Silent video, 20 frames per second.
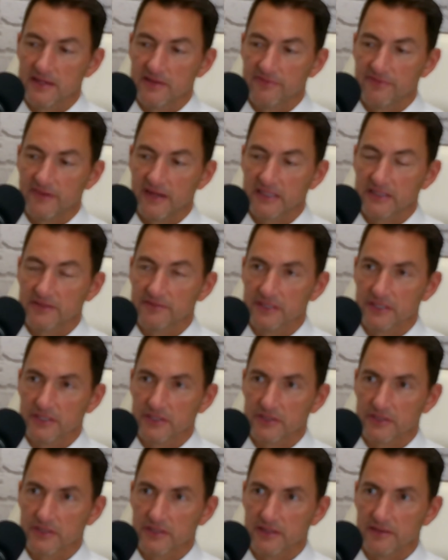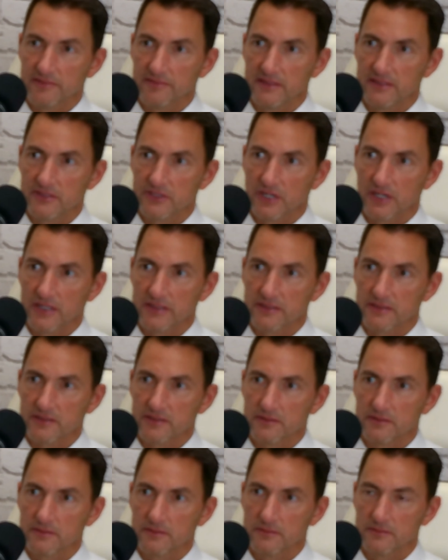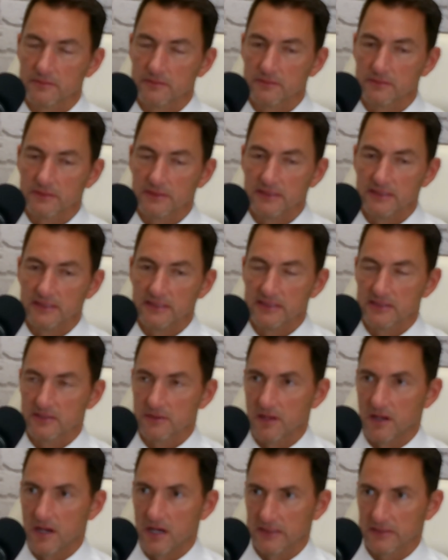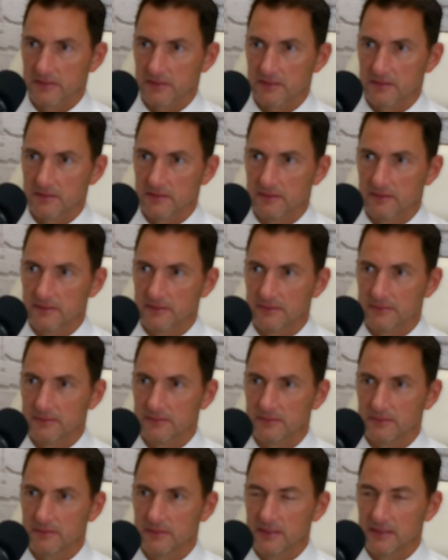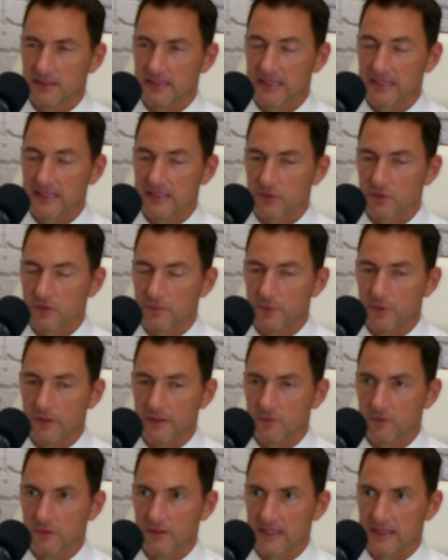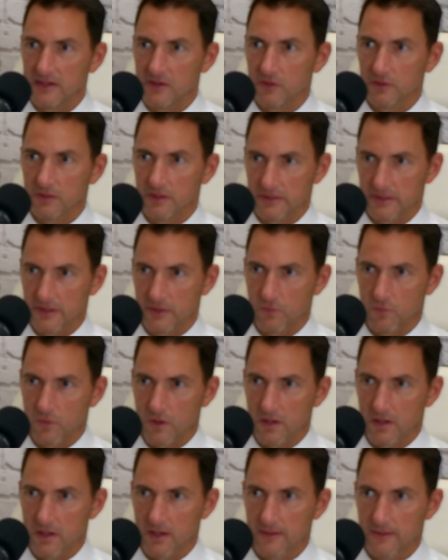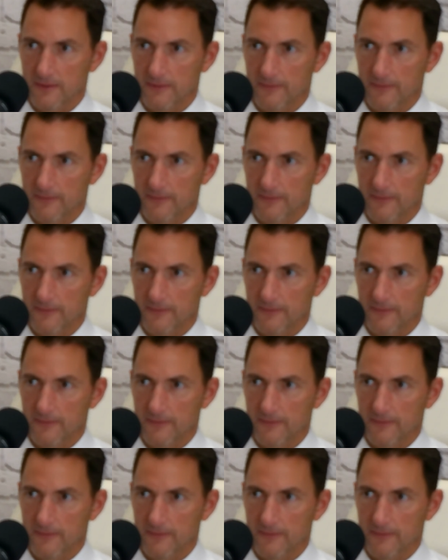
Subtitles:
effectiveness of the shots is lost. They get to a point where they no longer work.